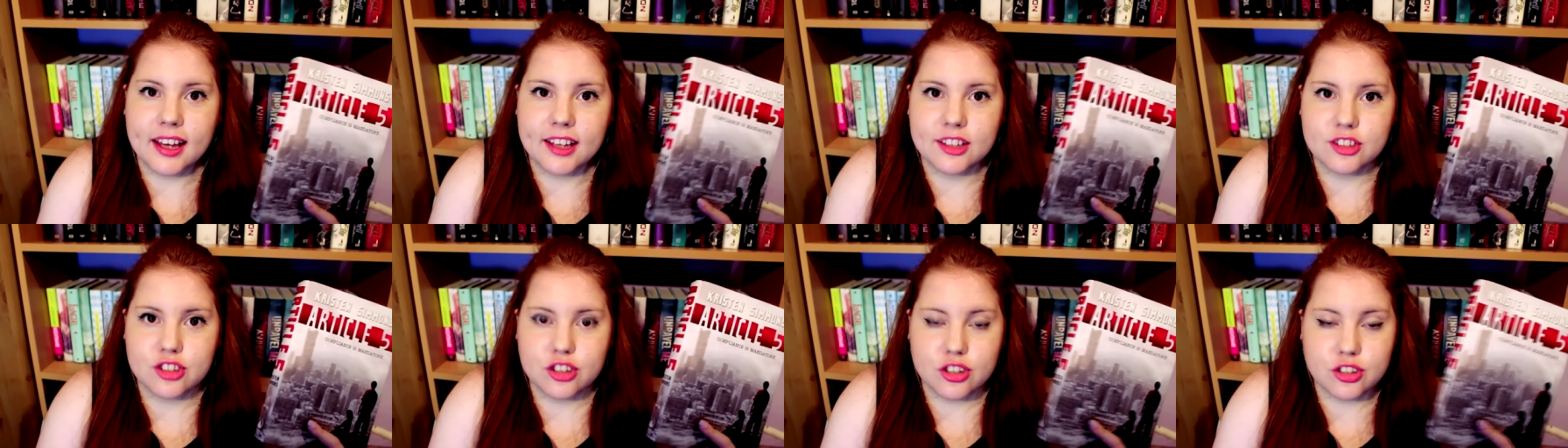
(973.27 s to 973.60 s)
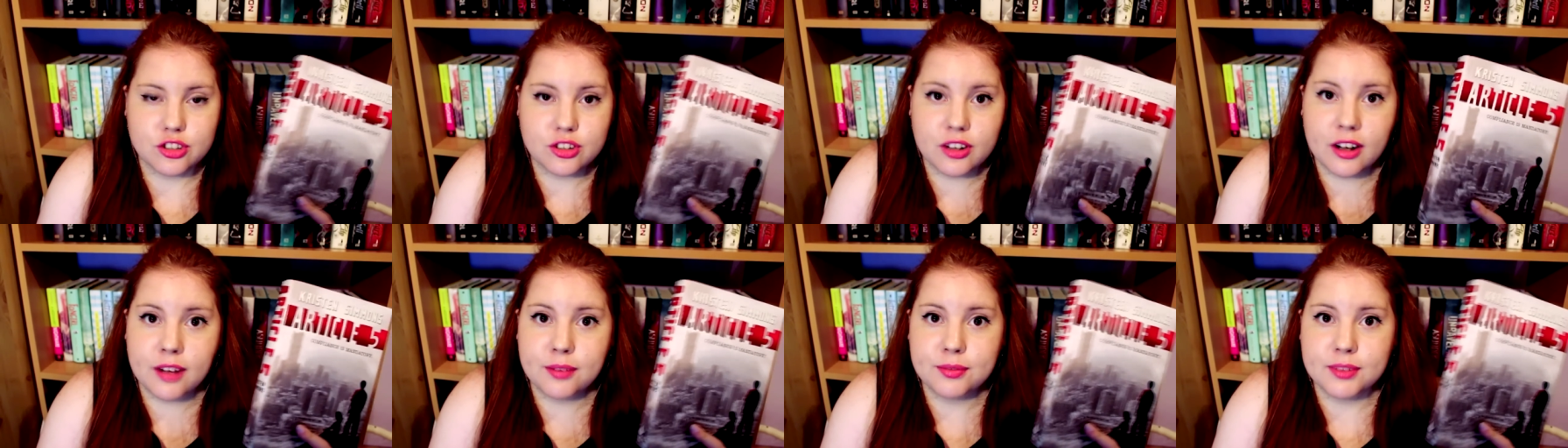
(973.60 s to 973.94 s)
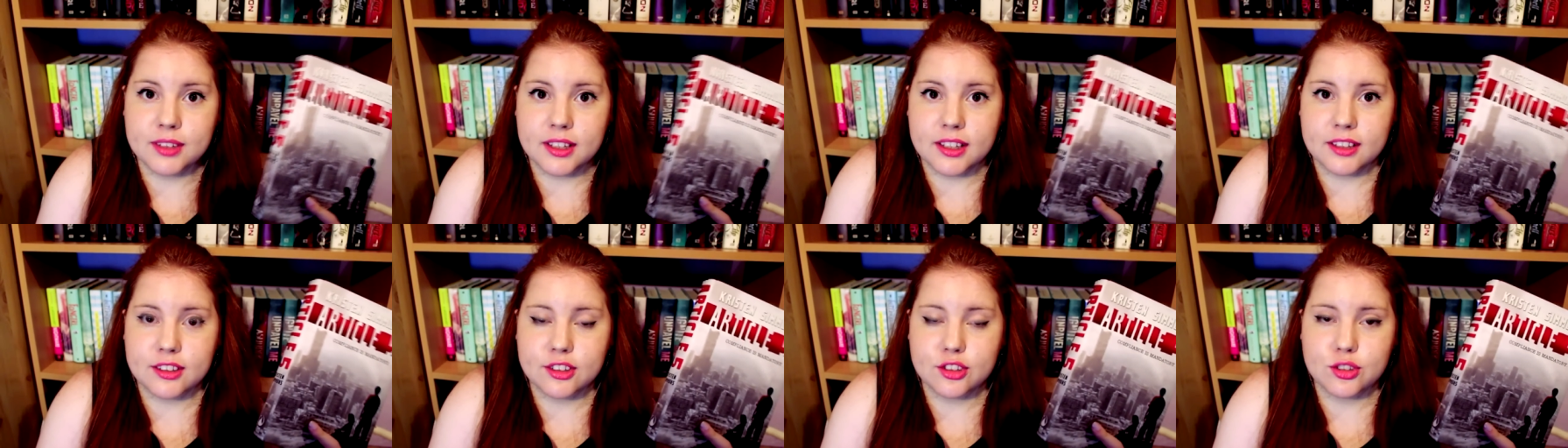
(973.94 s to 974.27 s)
gets
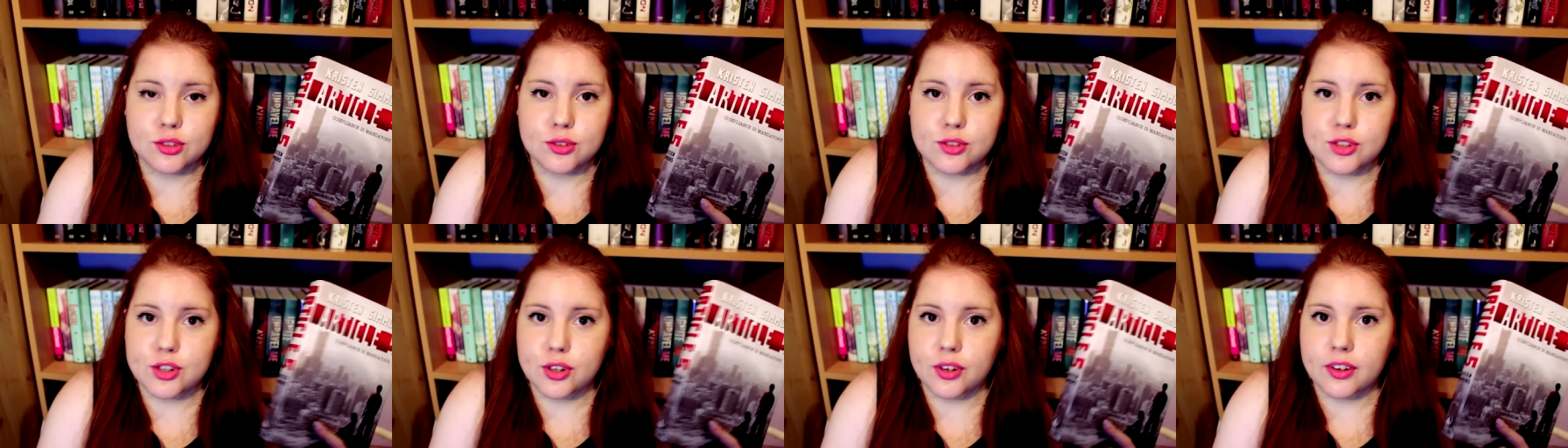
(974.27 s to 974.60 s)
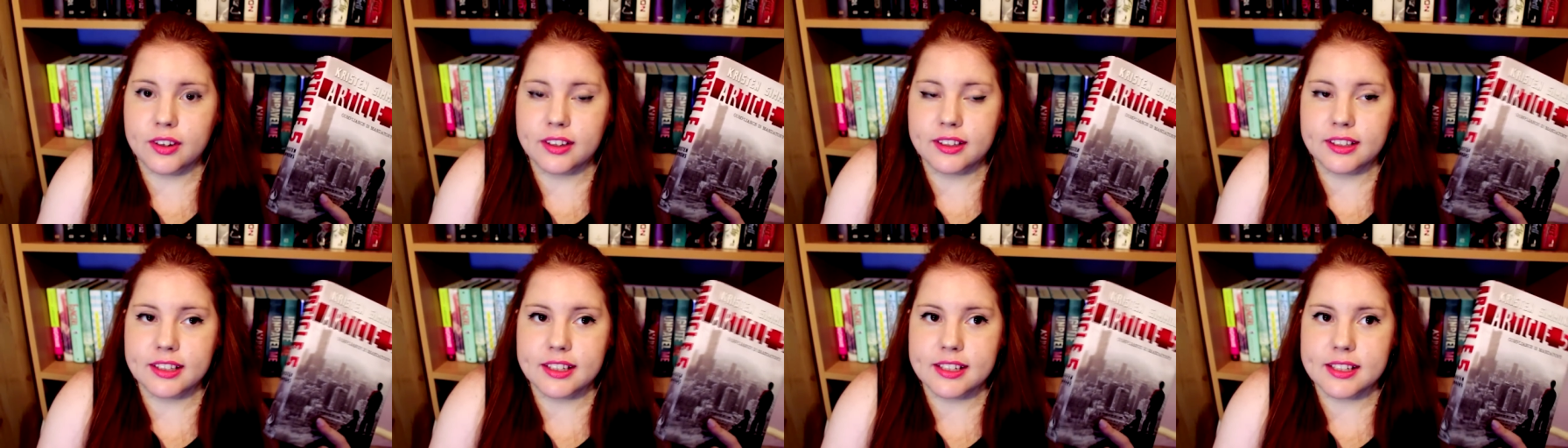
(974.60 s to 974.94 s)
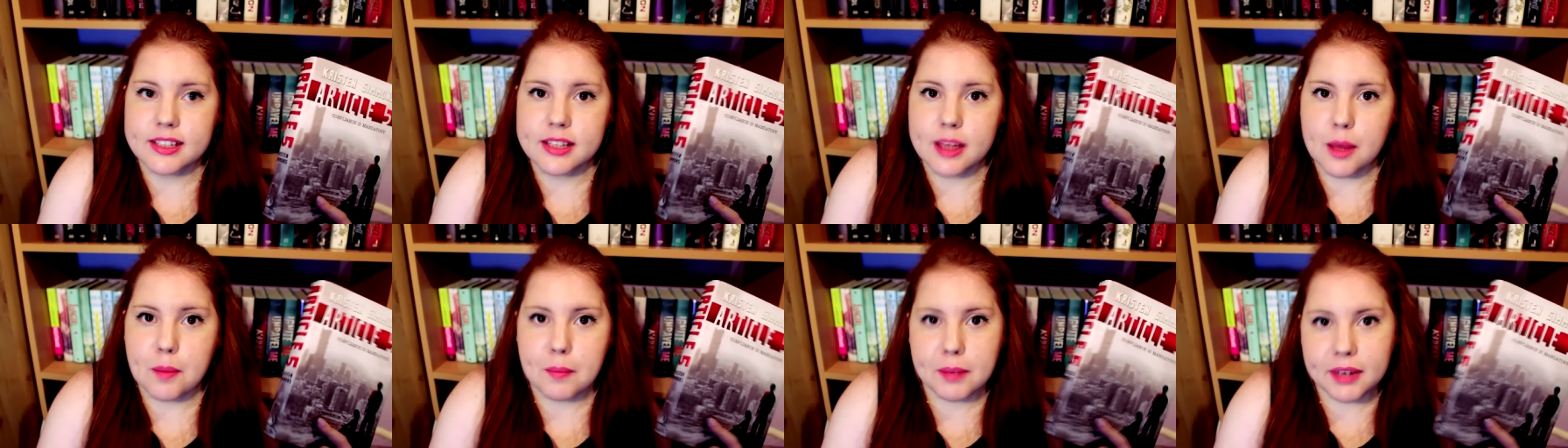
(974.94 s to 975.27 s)
drafted to join
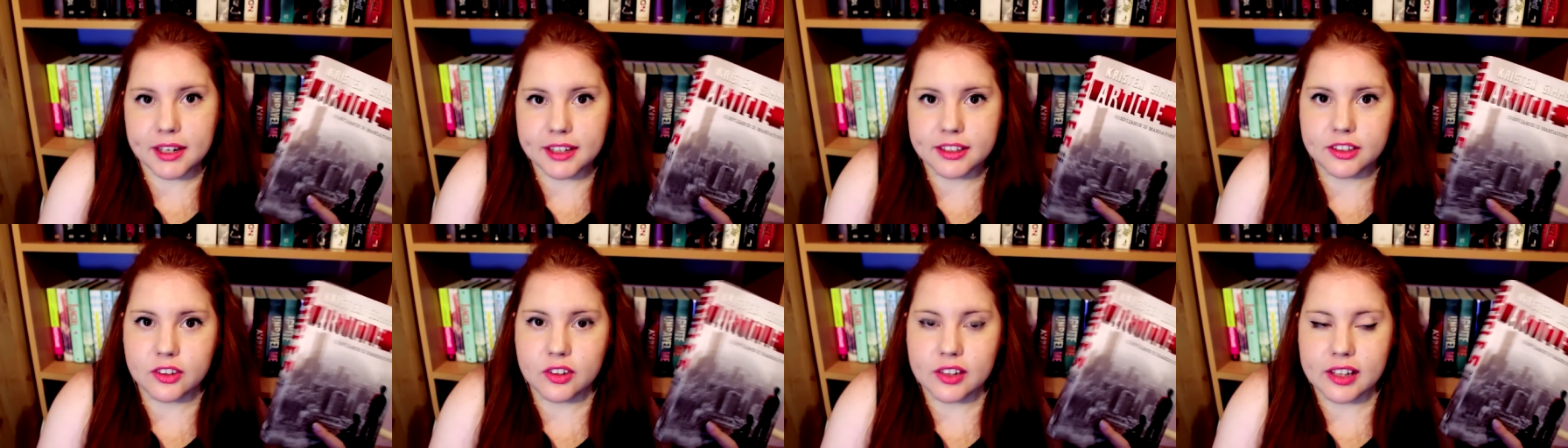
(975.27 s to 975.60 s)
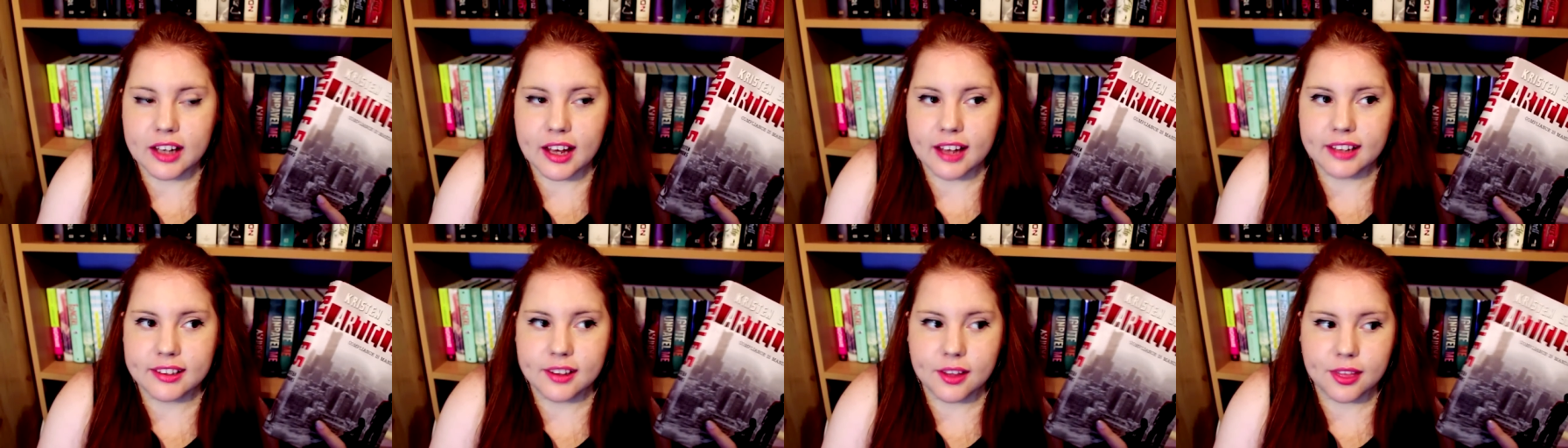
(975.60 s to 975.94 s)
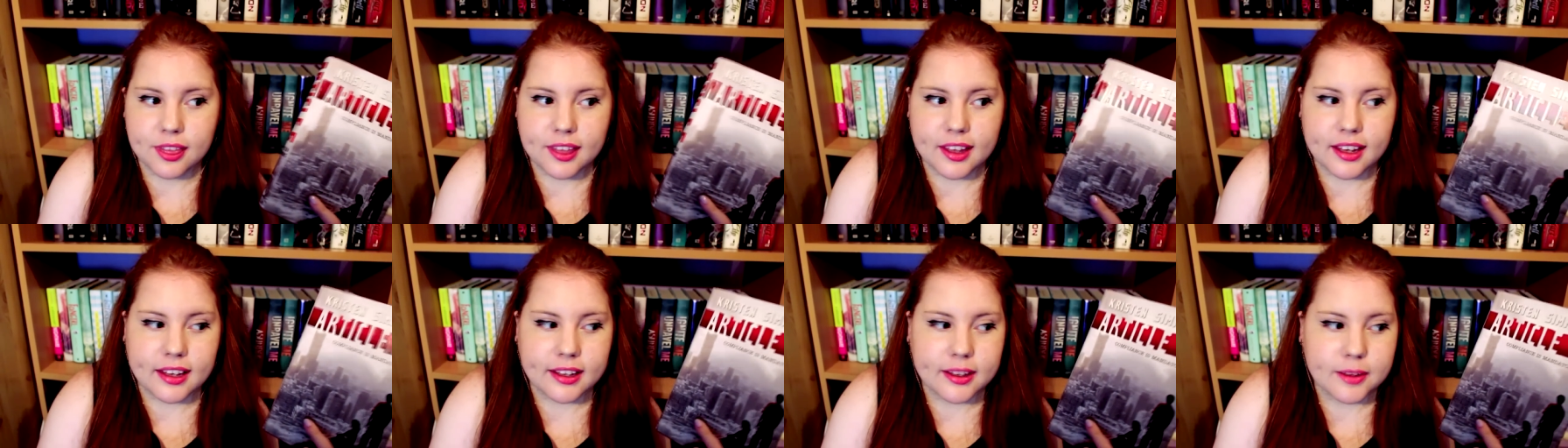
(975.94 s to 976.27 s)
this military kind
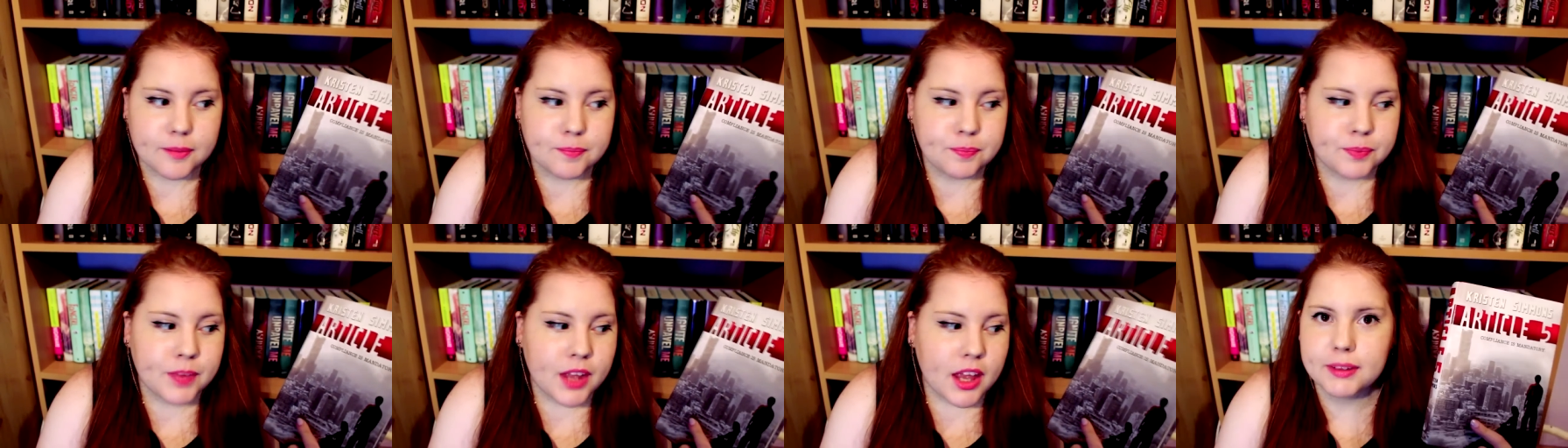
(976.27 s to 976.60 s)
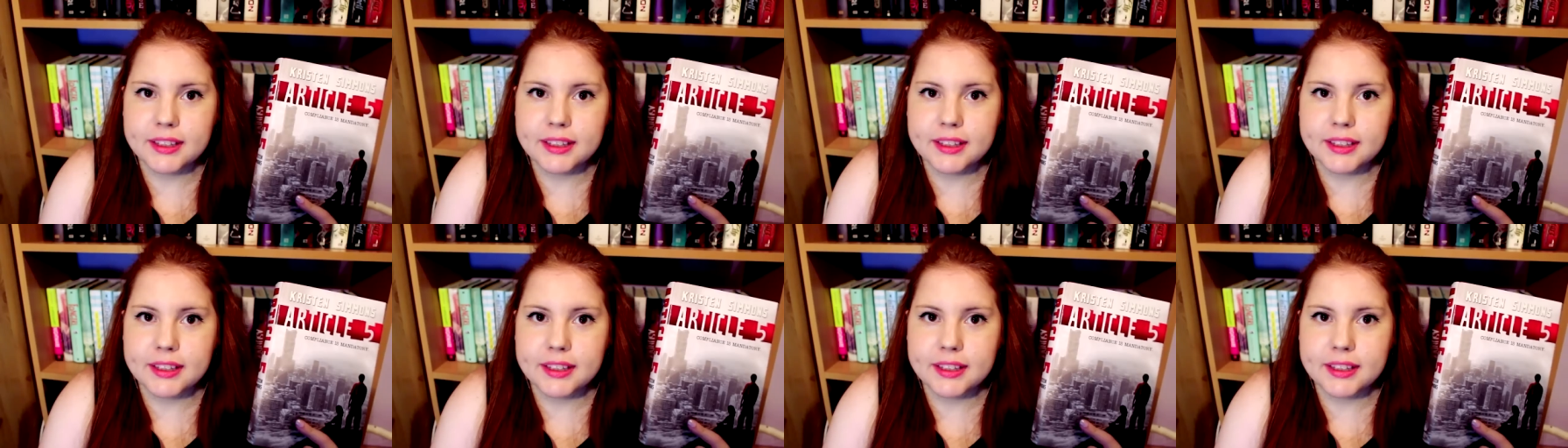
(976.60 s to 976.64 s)
of thing.